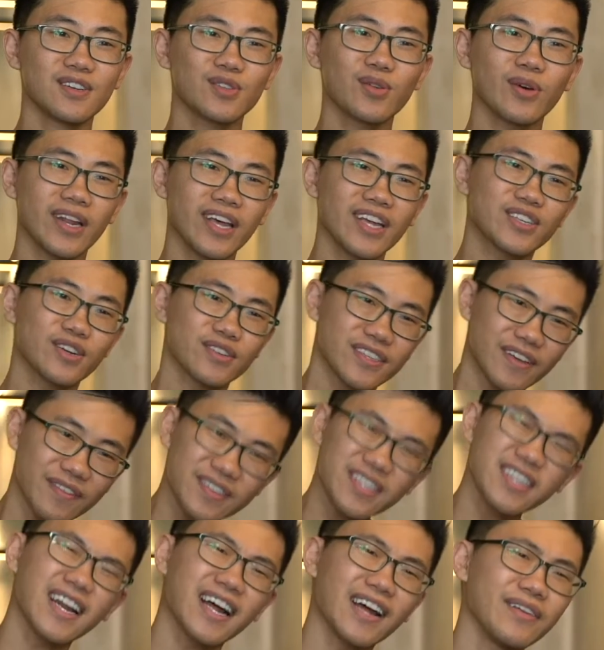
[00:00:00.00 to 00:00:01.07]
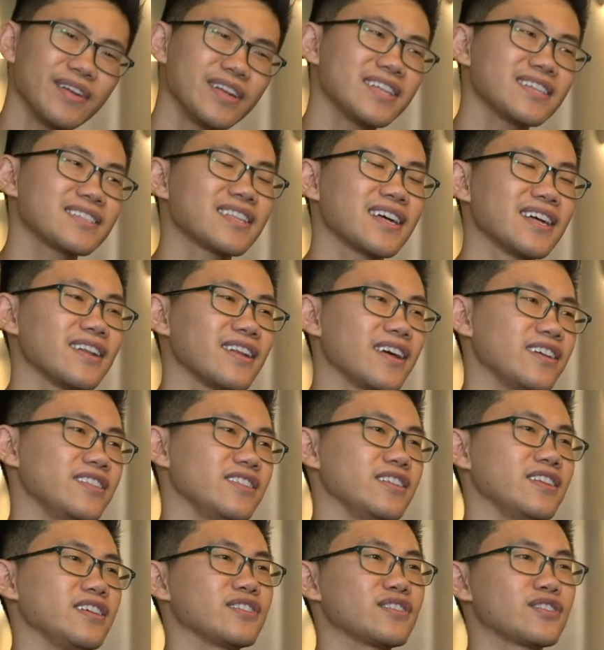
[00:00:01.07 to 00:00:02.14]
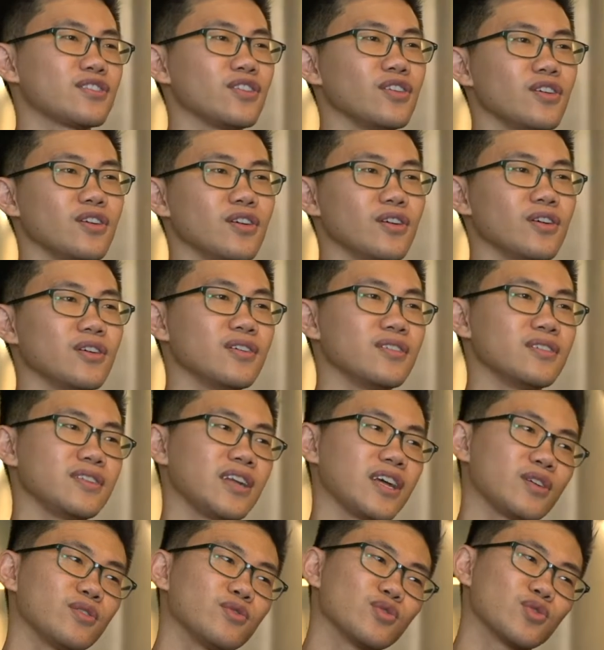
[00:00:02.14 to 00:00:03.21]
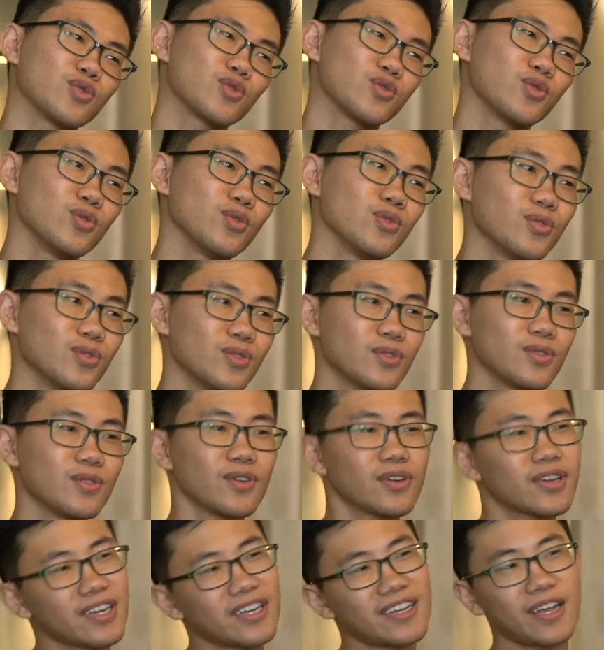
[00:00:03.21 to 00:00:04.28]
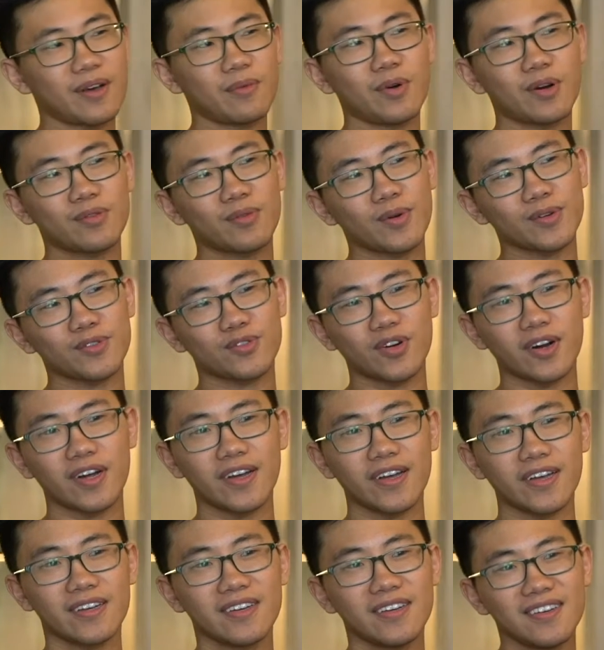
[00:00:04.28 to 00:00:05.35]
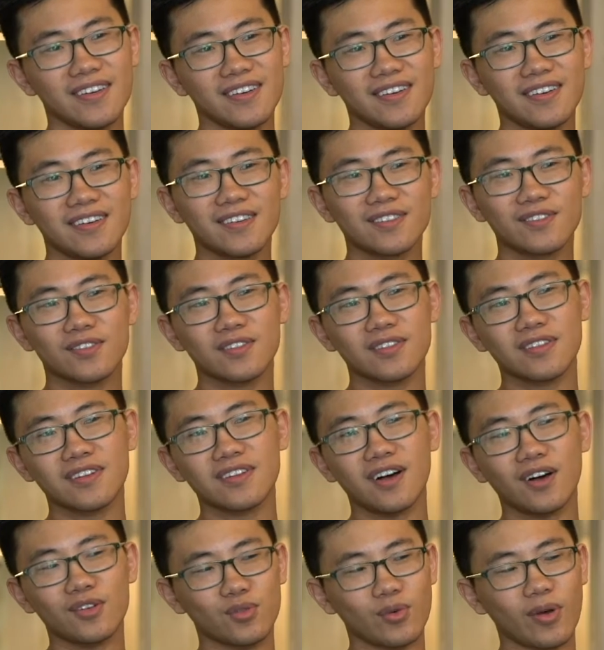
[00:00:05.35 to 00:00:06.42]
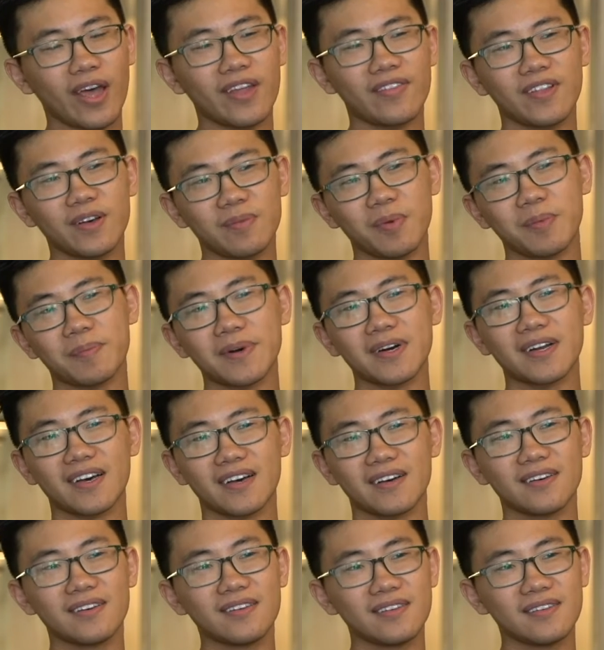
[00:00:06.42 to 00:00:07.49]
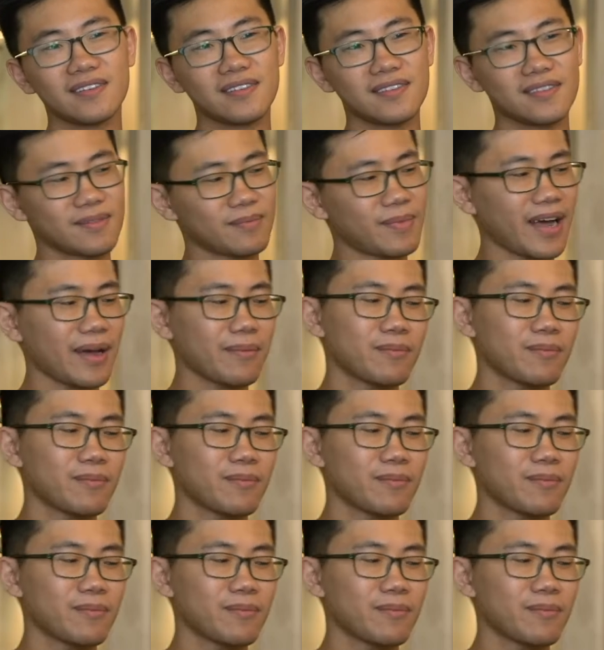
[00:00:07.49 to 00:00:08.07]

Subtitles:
So at the age of 17, I already start handling store, then go to school, then work, try how to handle people. But